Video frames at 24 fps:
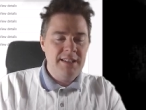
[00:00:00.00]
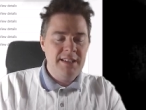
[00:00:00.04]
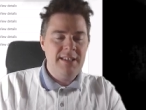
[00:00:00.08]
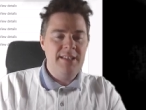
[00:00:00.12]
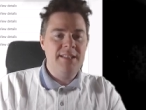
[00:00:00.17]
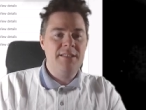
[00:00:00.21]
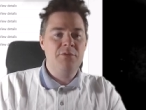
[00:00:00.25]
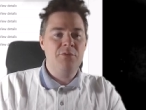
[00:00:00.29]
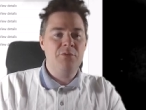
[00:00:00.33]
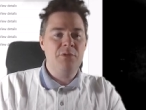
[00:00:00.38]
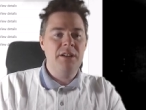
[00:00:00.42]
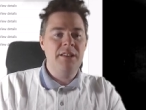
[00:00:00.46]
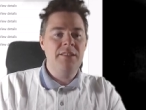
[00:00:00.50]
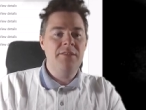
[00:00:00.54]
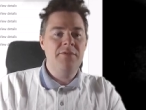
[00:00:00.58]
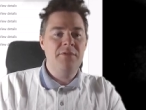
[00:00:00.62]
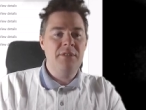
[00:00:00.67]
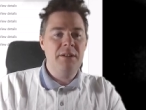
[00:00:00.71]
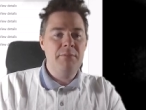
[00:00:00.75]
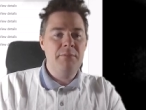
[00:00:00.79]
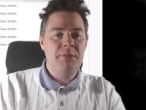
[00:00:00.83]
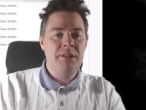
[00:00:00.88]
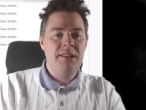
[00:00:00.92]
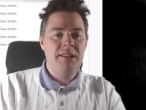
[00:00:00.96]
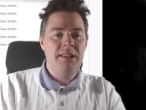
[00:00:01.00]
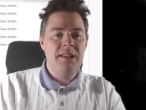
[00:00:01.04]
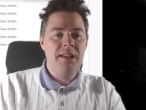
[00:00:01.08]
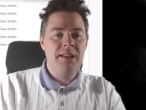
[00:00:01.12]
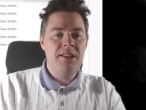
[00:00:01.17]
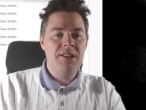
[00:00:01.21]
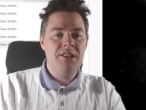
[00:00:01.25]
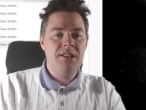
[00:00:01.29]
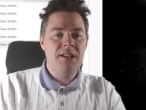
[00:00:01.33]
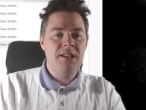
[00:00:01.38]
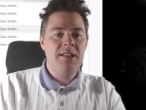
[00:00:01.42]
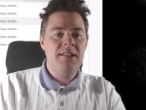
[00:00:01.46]
hit run
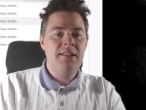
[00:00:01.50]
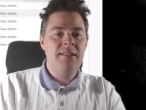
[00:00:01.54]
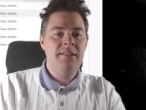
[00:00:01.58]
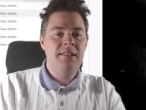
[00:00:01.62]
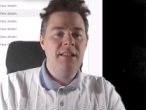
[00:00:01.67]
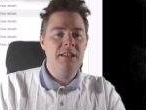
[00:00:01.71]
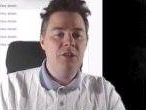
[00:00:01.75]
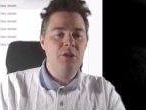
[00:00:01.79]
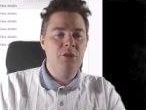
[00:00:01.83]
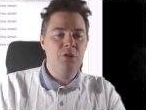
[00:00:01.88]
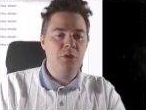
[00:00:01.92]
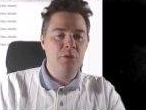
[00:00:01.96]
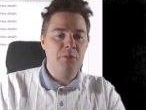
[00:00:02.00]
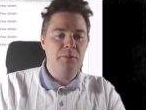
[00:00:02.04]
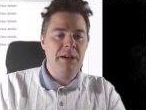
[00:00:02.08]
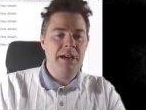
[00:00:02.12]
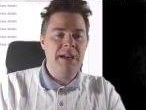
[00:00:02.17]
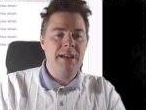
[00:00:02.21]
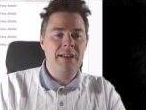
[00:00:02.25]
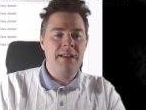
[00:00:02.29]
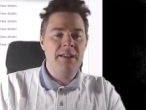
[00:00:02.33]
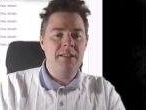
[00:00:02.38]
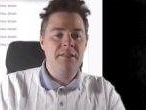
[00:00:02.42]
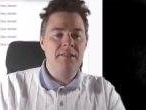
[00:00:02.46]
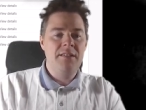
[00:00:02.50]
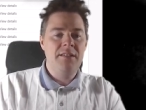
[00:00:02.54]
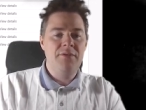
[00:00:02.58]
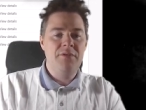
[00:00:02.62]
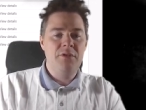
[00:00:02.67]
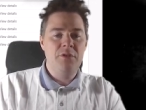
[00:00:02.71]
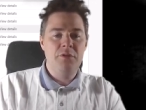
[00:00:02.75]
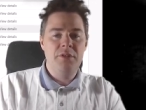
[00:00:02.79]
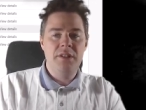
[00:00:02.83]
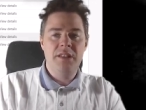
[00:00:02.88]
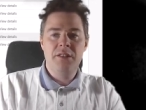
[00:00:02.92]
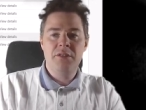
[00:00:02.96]
remediation, then you go back and
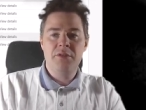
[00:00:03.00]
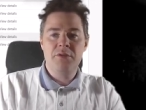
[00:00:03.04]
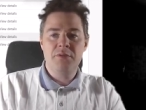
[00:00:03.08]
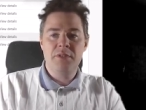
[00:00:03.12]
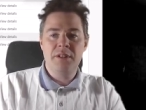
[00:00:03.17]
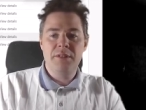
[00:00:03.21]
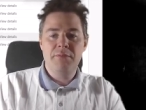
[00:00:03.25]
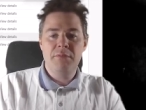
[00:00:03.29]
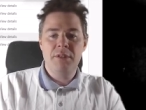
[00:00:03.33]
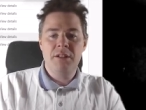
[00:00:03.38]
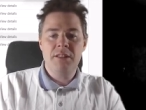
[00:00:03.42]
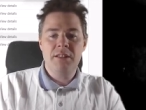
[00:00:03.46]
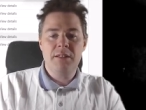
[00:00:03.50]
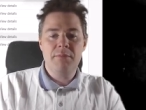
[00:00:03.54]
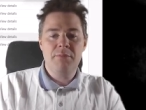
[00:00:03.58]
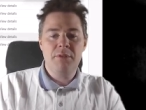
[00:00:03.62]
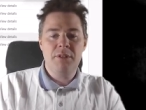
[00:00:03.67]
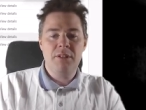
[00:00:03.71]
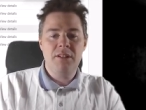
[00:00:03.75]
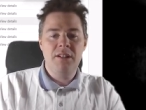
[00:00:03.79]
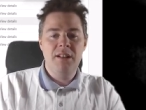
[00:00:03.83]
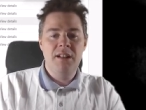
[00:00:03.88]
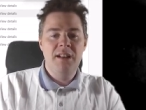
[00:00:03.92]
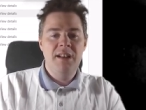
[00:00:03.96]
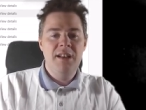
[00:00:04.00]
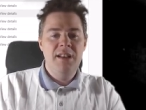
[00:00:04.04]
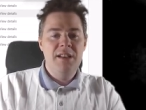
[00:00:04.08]
if you need to run multiple.